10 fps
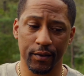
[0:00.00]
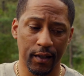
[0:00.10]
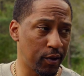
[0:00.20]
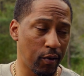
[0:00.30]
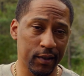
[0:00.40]

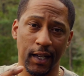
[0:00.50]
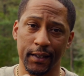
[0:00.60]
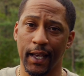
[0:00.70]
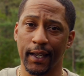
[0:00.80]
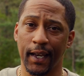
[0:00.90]
No, it's not
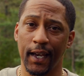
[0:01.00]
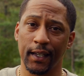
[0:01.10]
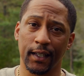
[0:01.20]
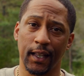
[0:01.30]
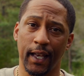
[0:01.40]
that
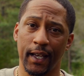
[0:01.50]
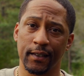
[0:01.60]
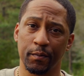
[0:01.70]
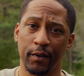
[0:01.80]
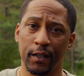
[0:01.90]
Canon
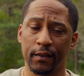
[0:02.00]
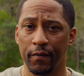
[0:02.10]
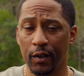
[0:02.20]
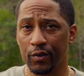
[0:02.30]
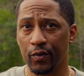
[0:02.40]
glass, but
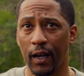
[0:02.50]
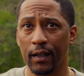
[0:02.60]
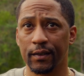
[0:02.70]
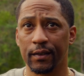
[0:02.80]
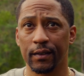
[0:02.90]

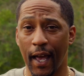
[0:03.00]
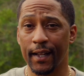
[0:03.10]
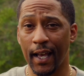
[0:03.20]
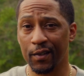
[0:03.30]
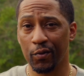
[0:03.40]
Viltrox,
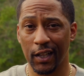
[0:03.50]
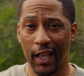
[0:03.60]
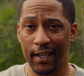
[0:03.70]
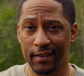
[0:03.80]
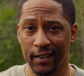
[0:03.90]
that's what
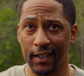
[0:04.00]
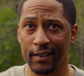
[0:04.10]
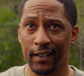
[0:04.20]
glass it is.